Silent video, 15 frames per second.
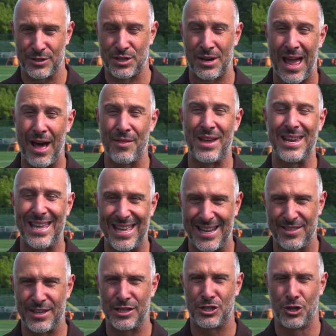So now they
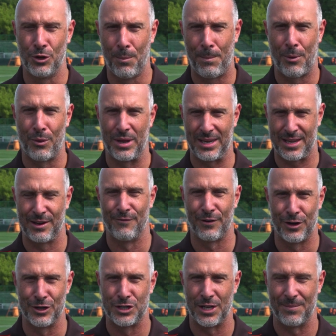needed the two-point
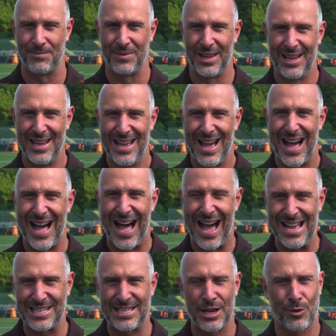conversion.
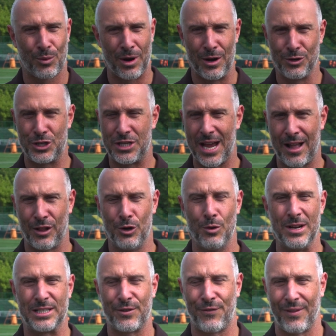Isaac Rochelle, who
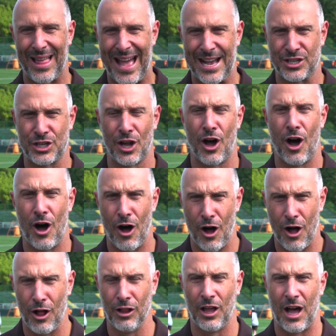has flashed
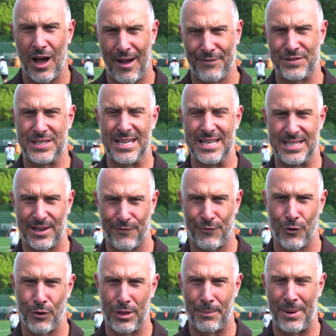all offseason
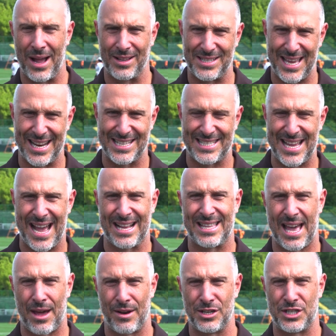for the Browns. He had a sack
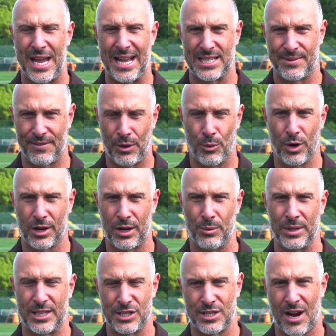down in Jacksonville working
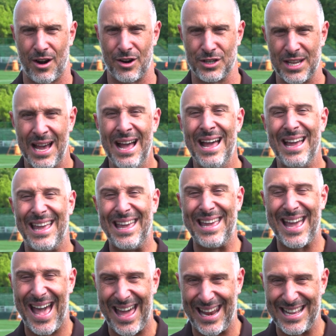with the starters. He
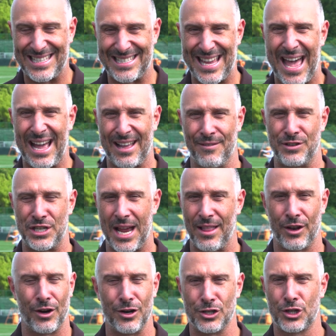had a sack of
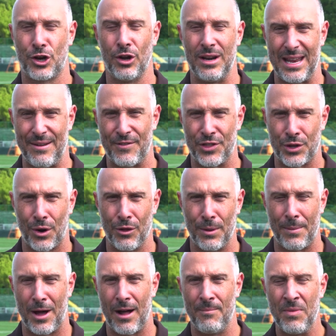Jalen Hurts, couldn't even throw the
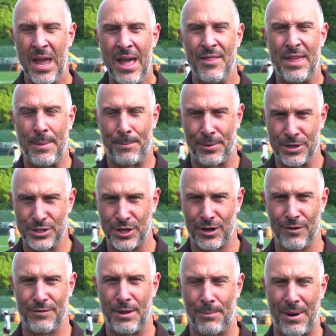ball that
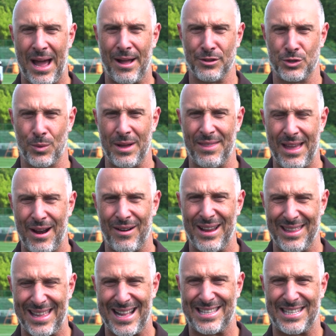preserved the Browns win there
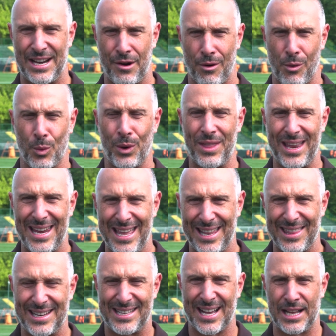in that scenario where they
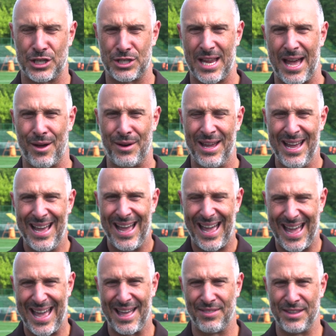needed the touchdown
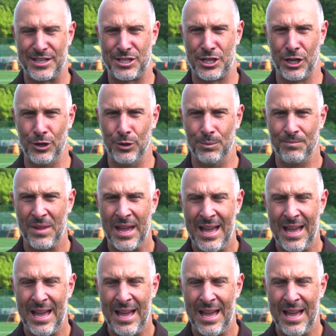and the two.